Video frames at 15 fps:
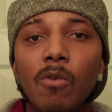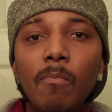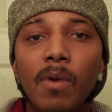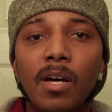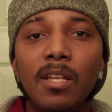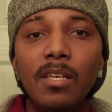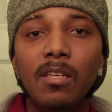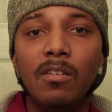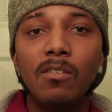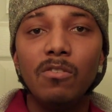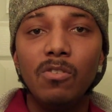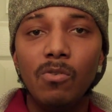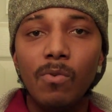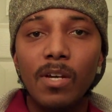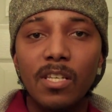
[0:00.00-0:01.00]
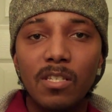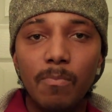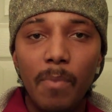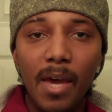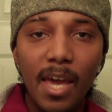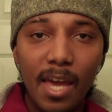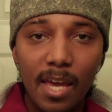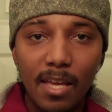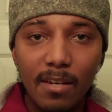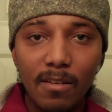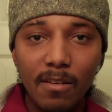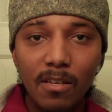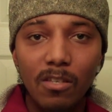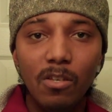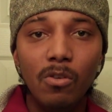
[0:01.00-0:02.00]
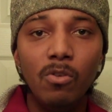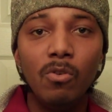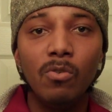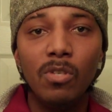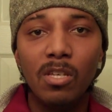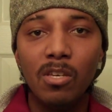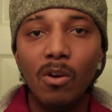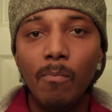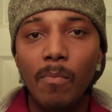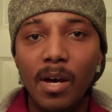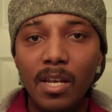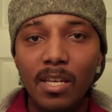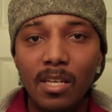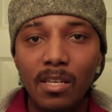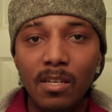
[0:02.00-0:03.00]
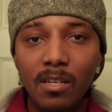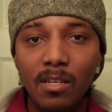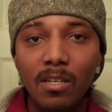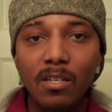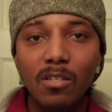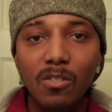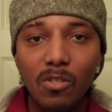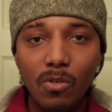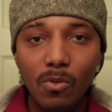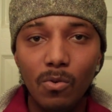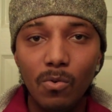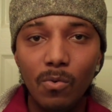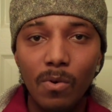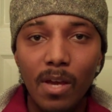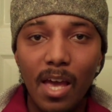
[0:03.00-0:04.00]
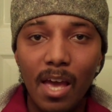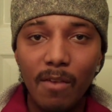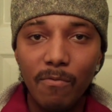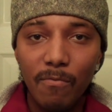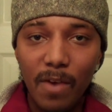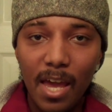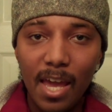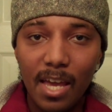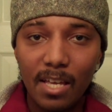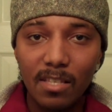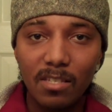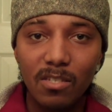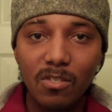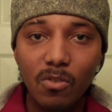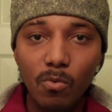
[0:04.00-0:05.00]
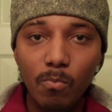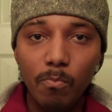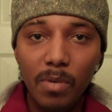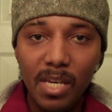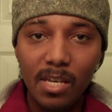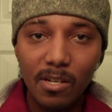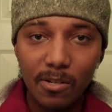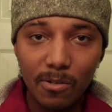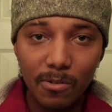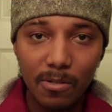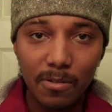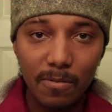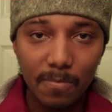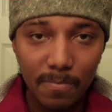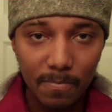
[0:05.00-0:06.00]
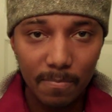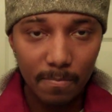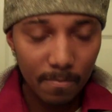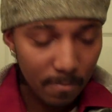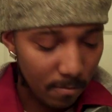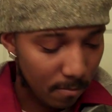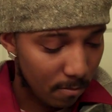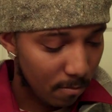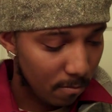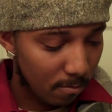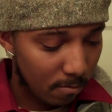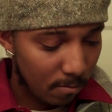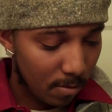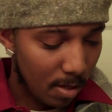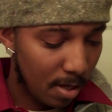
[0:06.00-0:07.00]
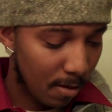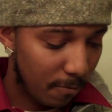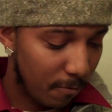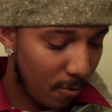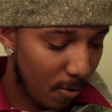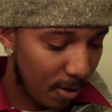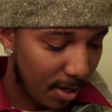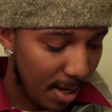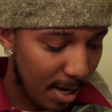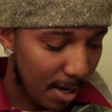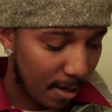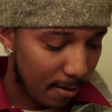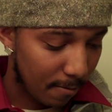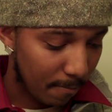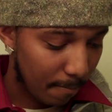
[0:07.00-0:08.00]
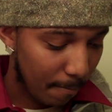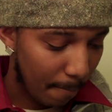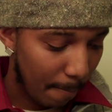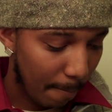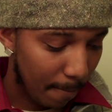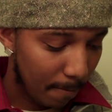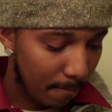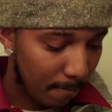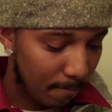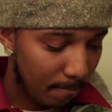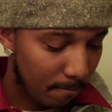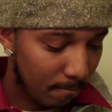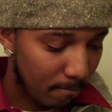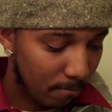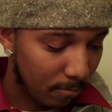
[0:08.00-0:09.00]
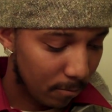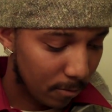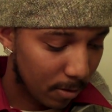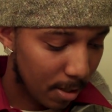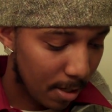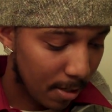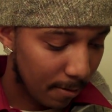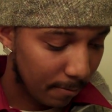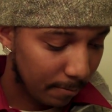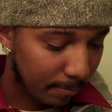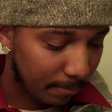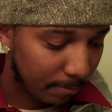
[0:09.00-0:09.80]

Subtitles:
your money to expand. You're using your money to advance, to build in a foreign land. Okay?